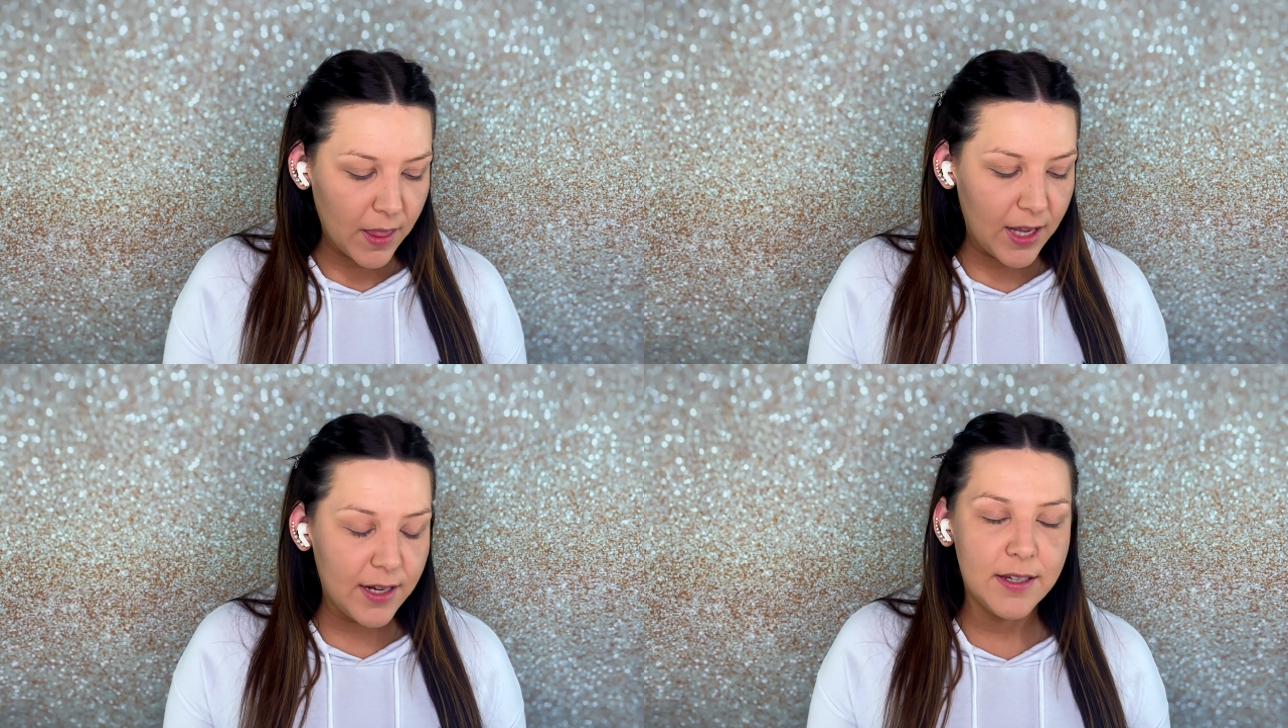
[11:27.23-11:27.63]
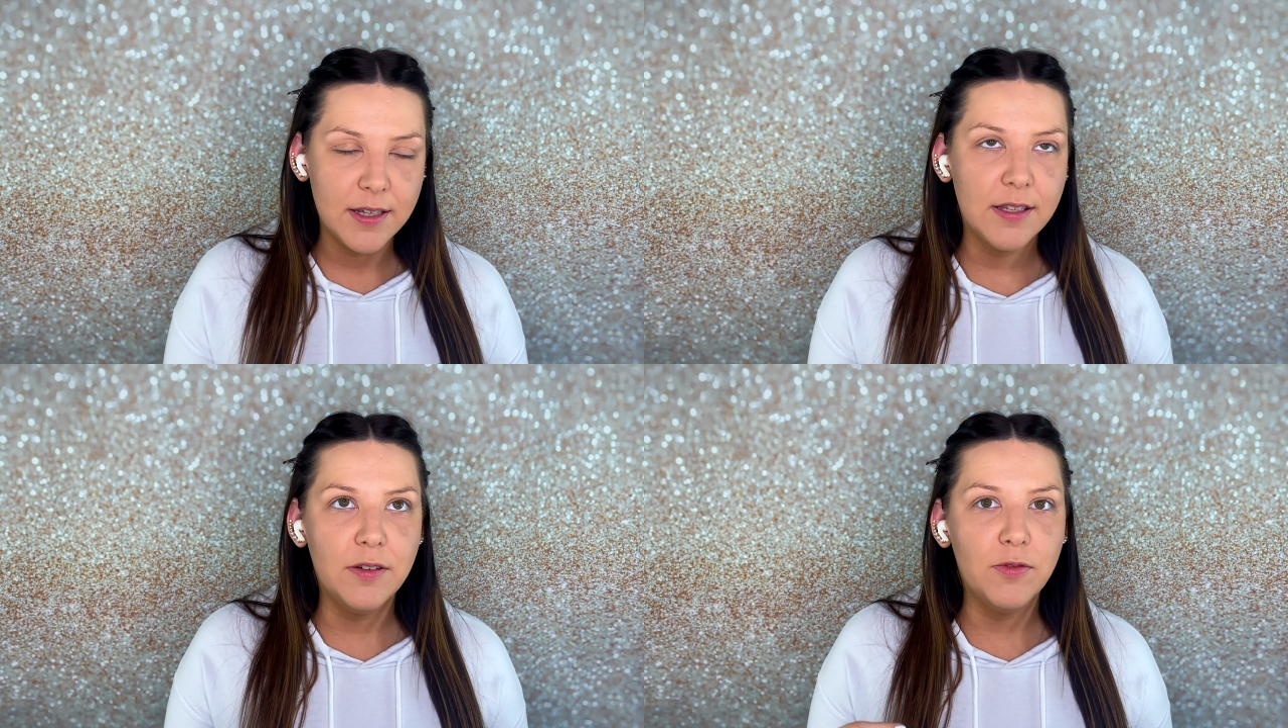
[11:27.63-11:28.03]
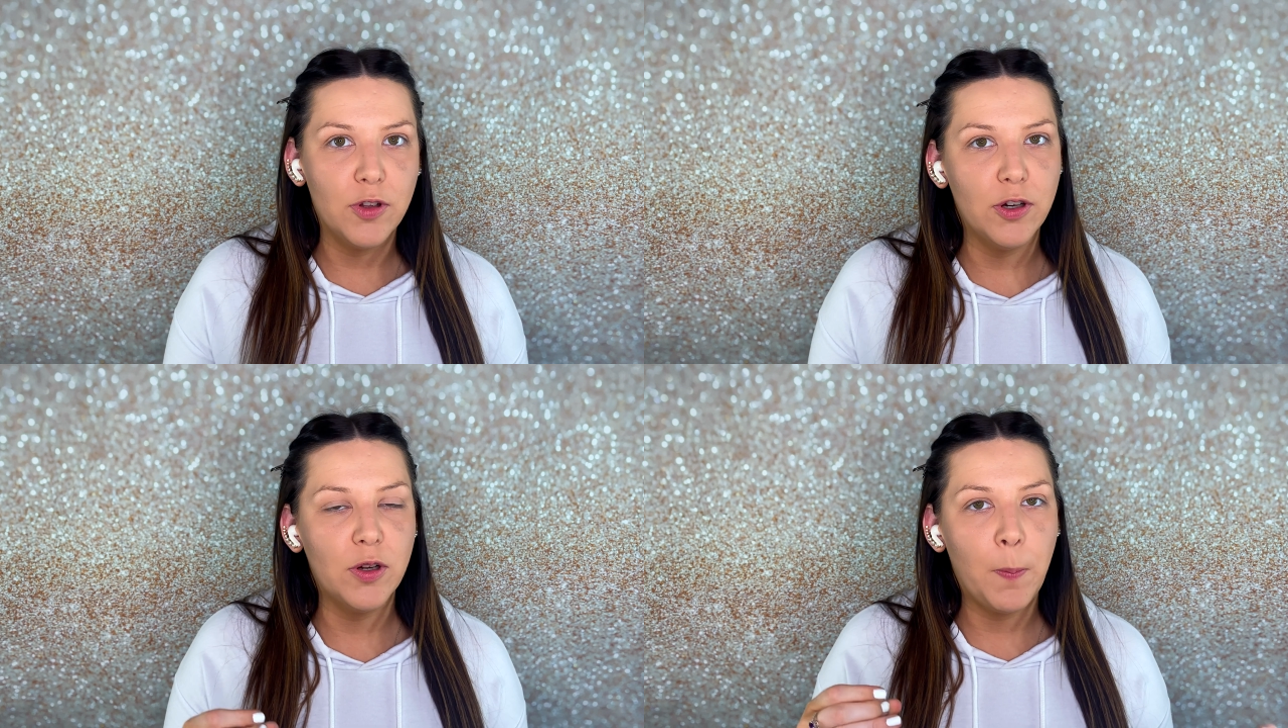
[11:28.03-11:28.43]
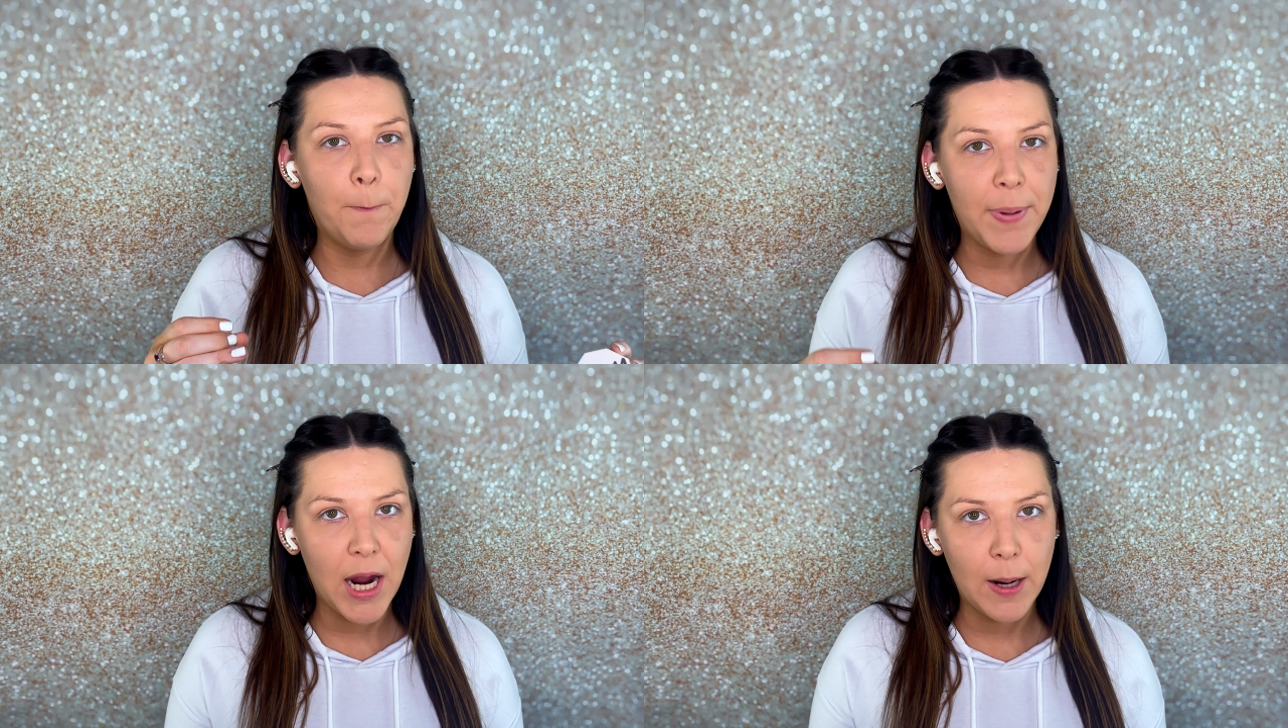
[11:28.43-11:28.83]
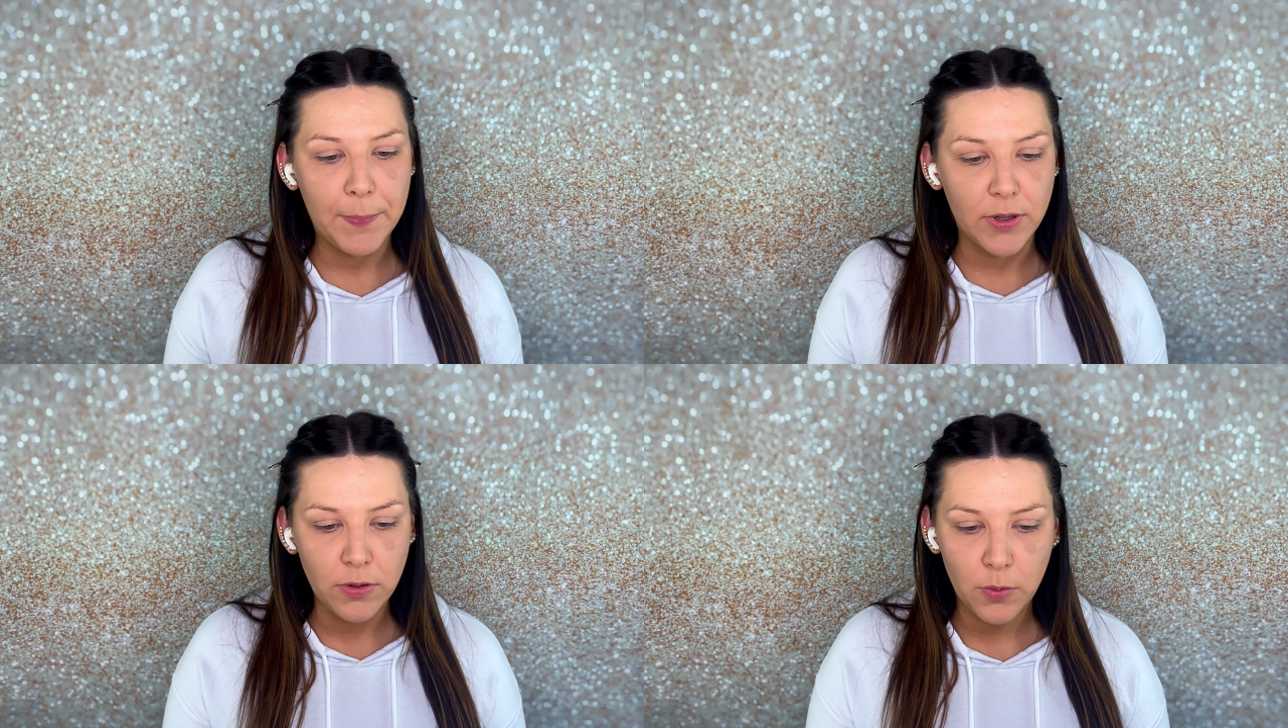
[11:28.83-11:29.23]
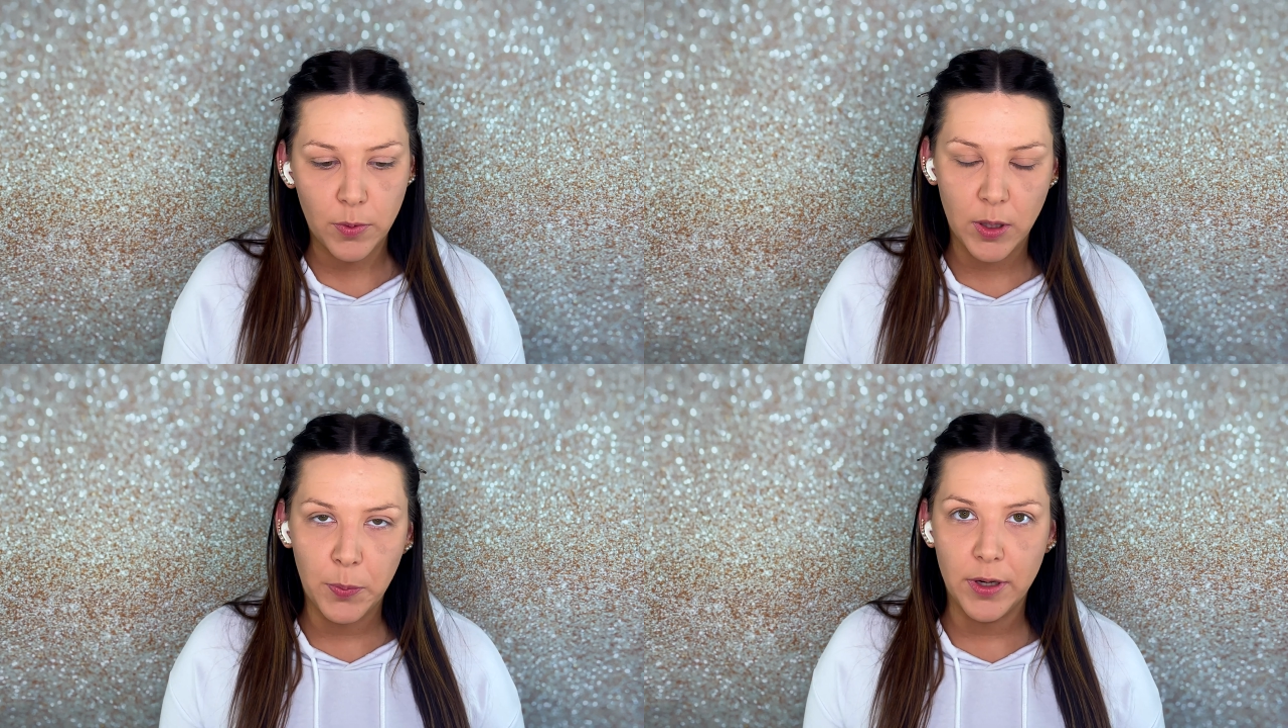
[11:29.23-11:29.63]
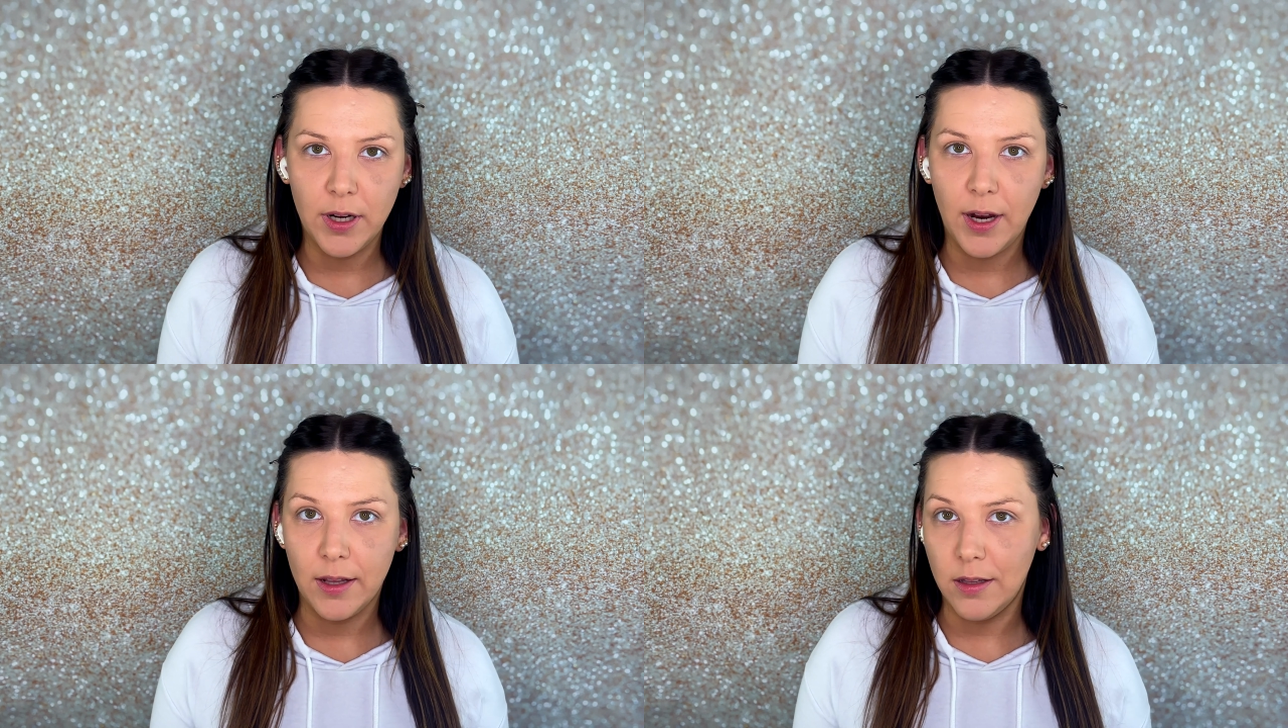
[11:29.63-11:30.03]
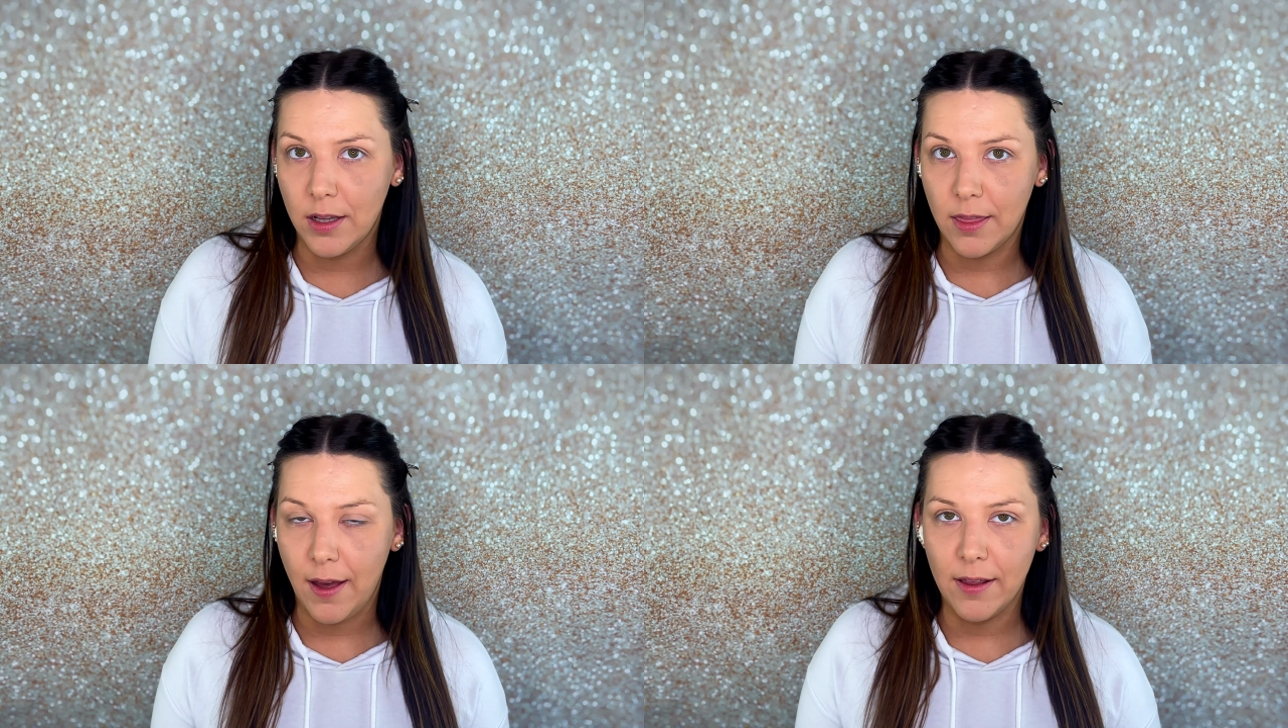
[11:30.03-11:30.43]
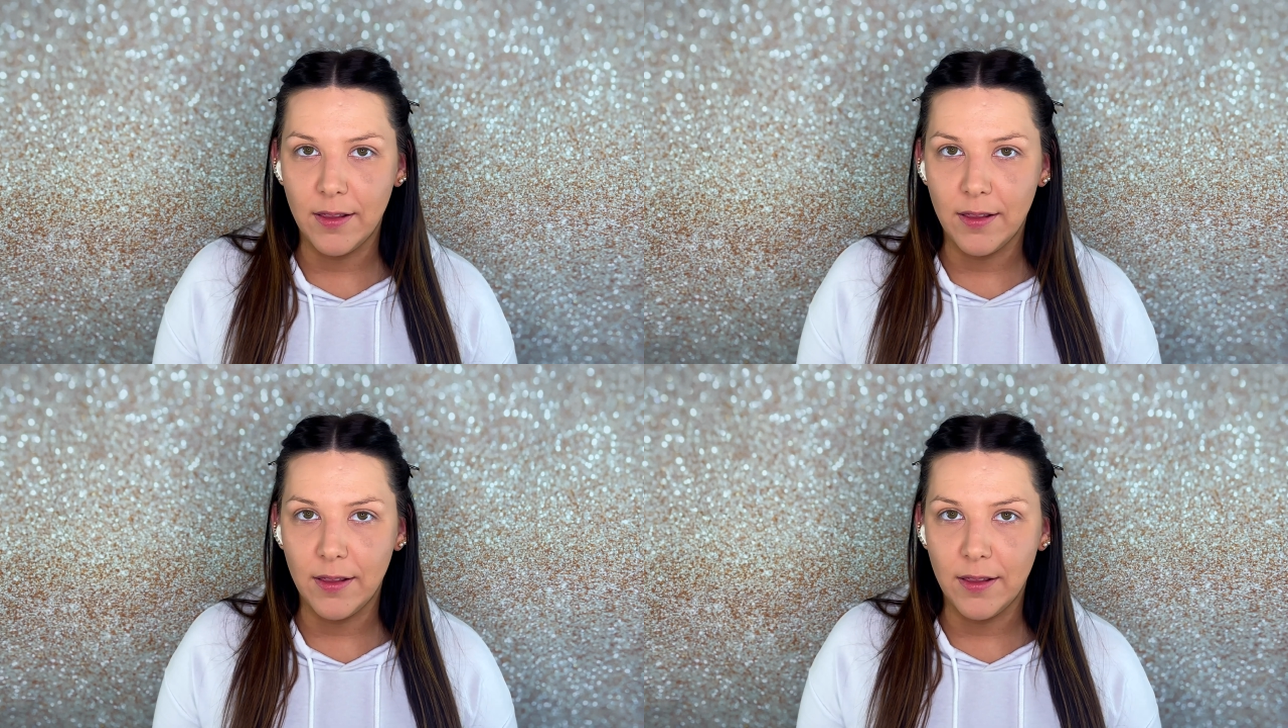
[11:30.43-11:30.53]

It doesn't look purple when you put it on like that,